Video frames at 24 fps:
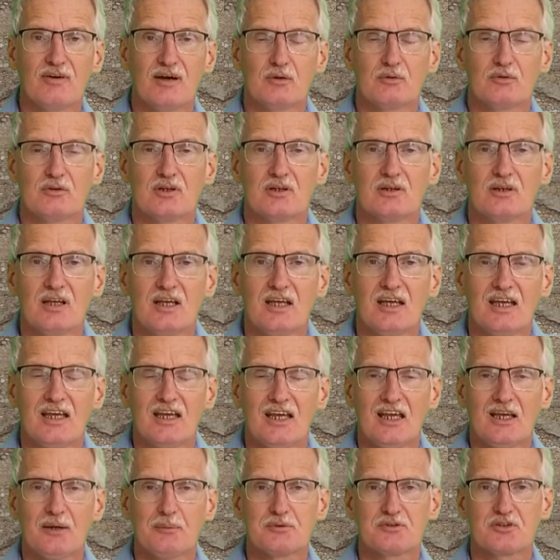we found that
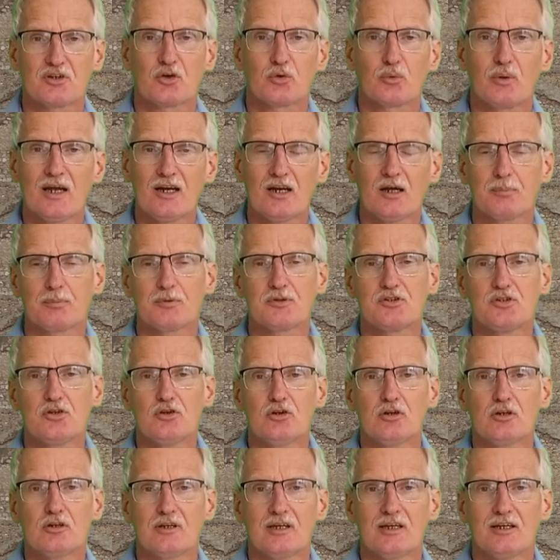it was a great
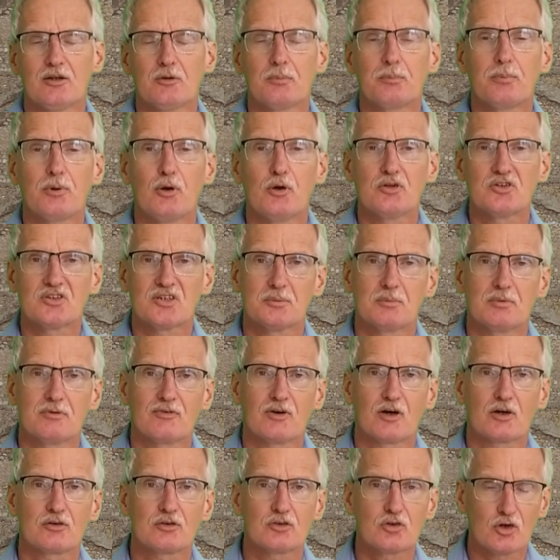opportunity to put
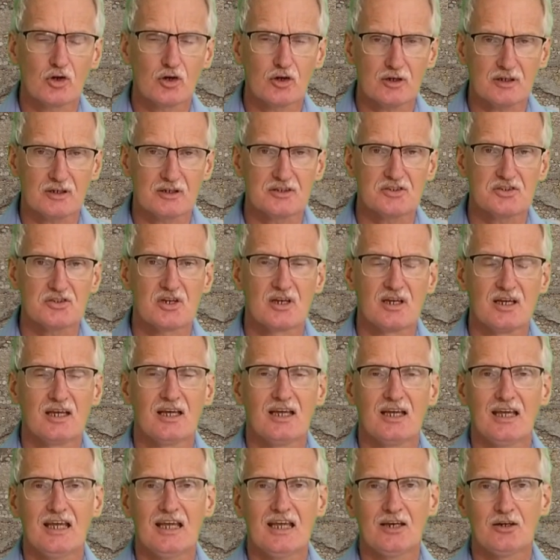some of our Turkish
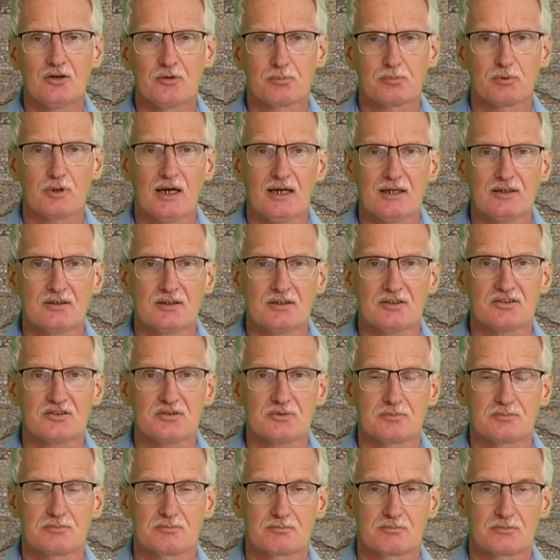into
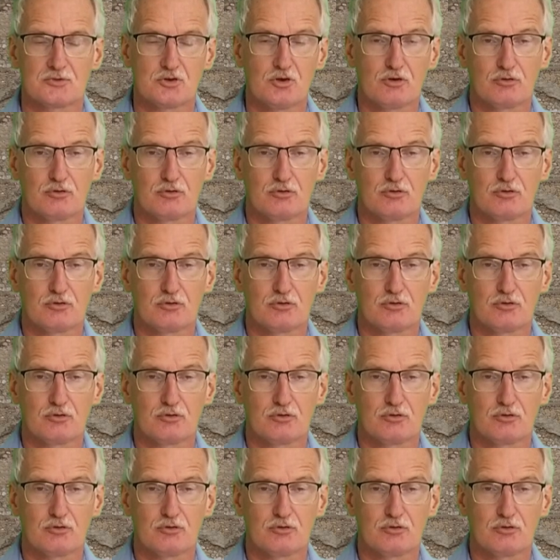practice.